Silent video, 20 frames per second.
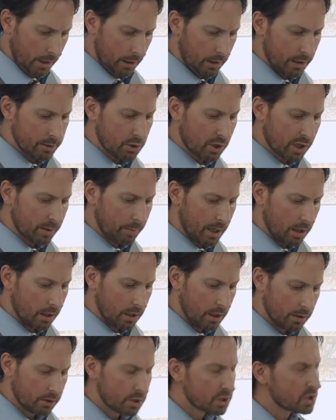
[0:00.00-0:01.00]
Here I talk
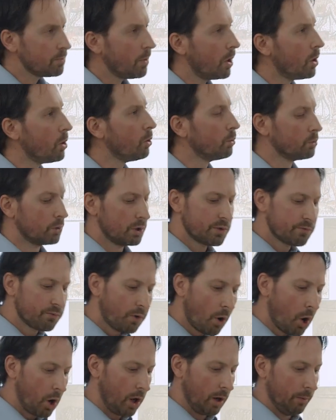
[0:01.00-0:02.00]
about the smallholder's
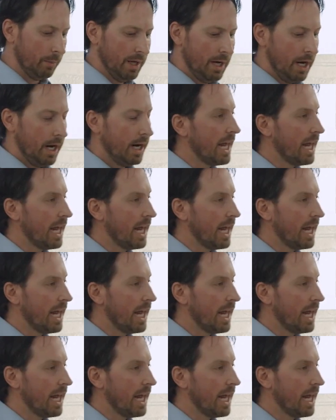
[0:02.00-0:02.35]
farm